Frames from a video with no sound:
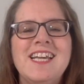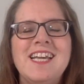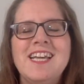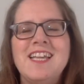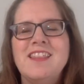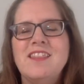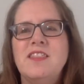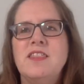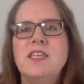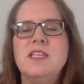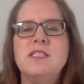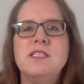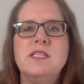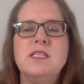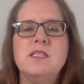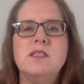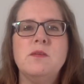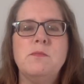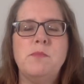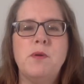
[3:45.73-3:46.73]
This
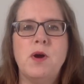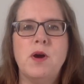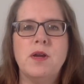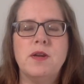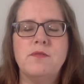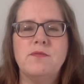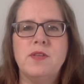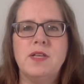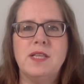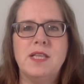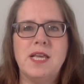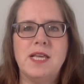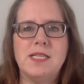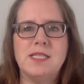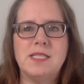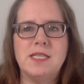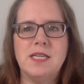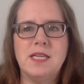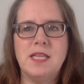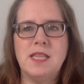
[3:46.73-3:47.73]
is the part of the
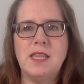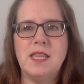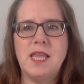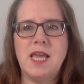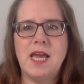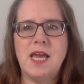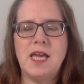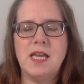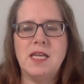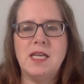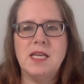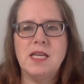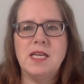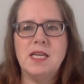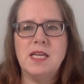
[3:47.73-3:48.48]
lesson that